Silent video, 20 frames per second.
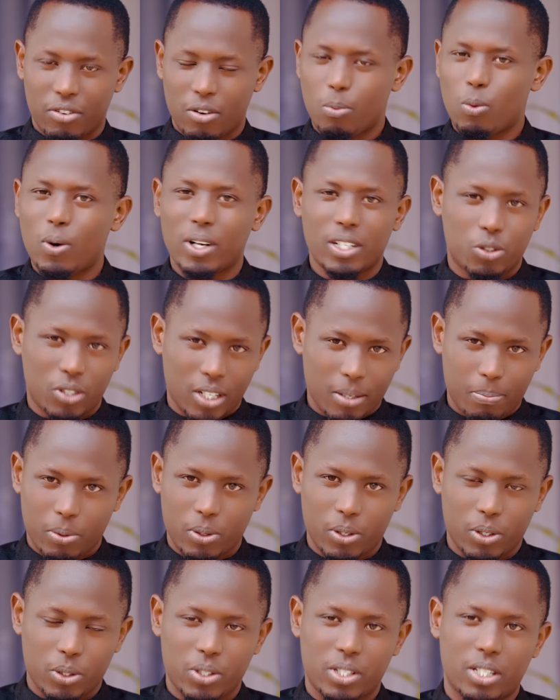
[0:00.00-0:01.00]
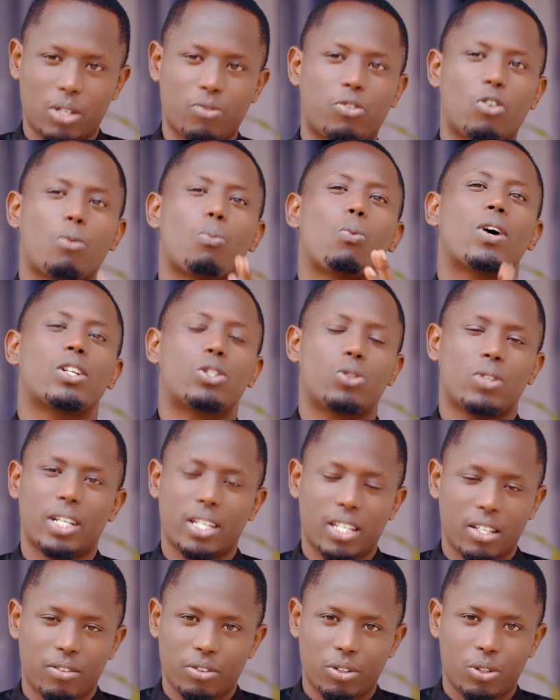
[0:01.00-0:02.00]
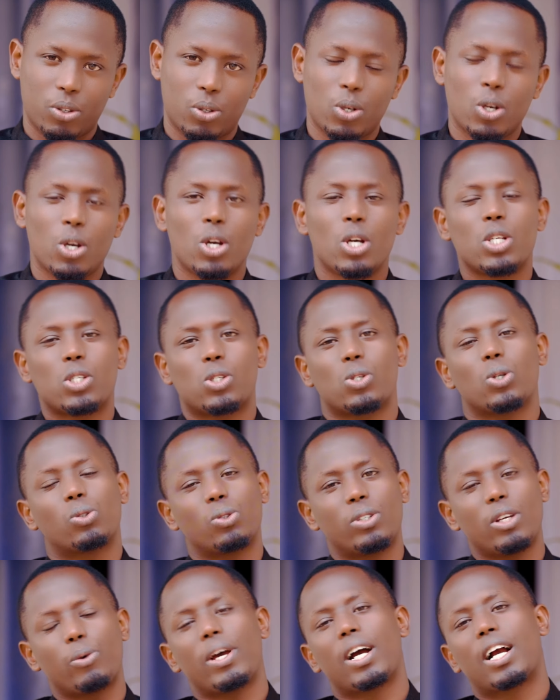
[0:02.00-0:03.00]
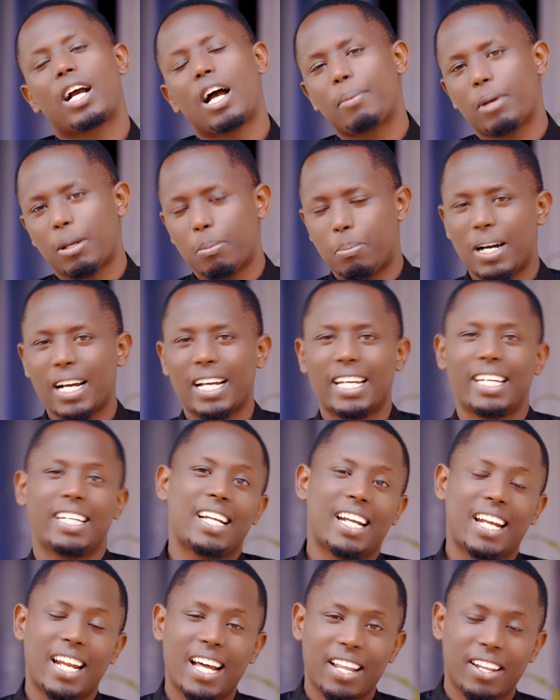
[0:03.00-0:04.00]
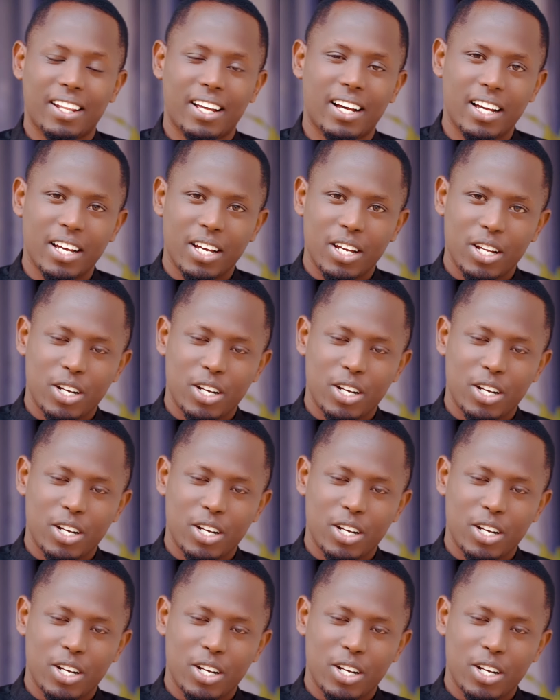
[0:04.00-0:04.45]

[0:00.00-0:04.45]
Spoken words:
from what you are producing, from what you are giving you. So today we are coming back in another